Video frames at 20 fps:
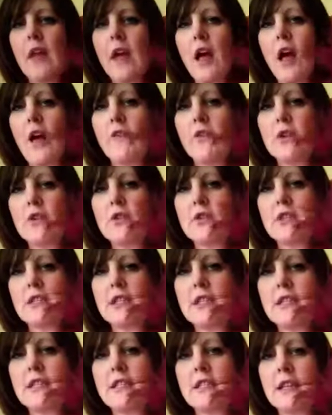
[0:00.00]
I've used
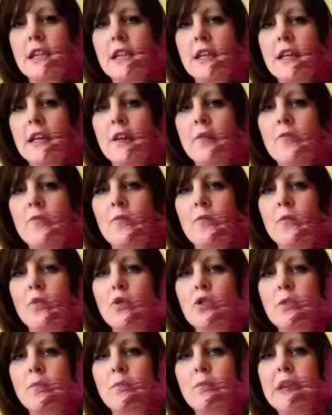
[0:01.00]
this
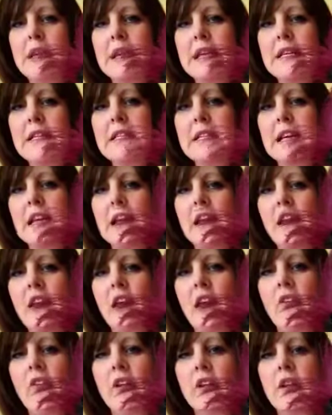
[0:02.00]
wooden piece here
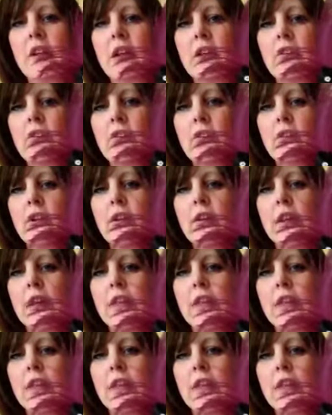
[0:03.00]
that I've had gifted.